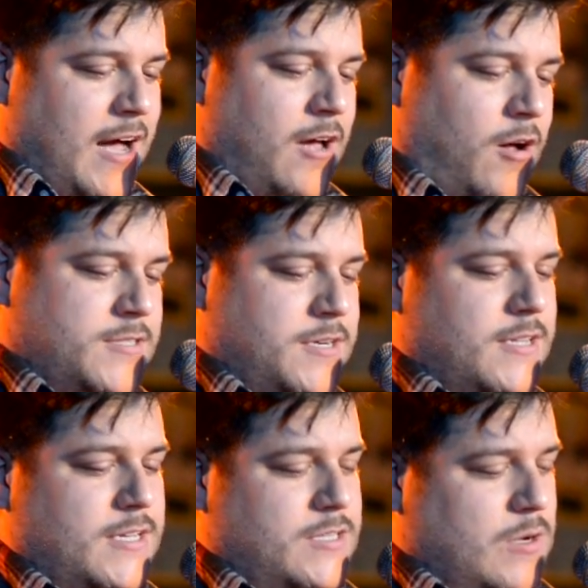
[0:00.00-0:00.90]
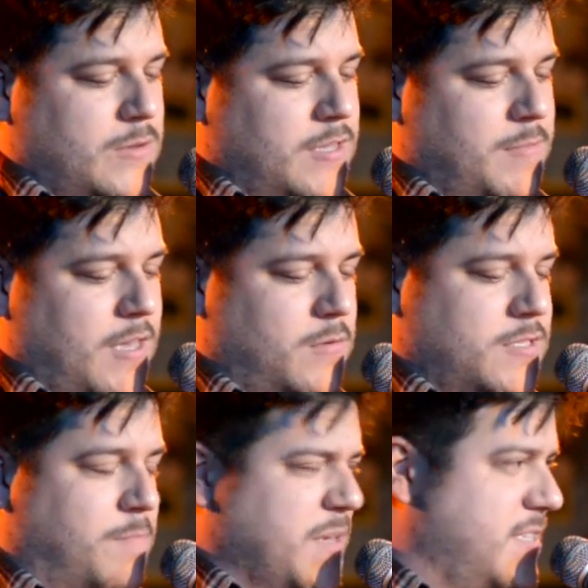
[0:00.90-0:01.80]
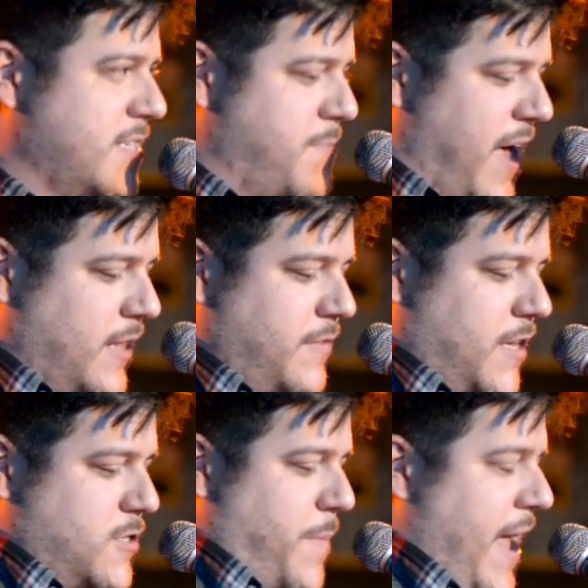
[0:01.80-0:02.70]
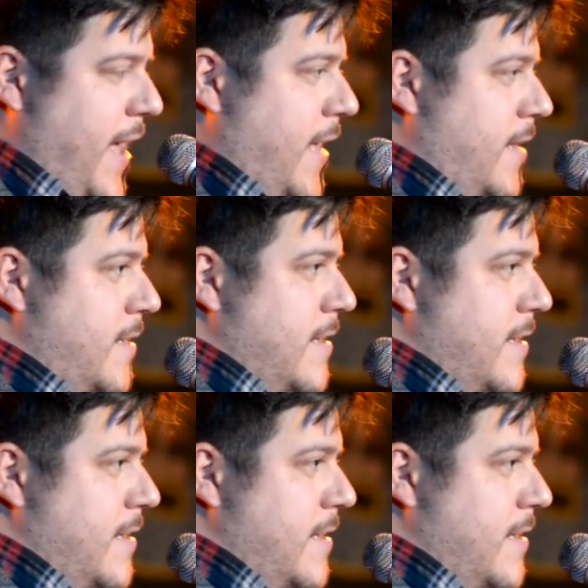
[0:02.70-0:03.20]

I alternately told them he was a businessman living in Japan,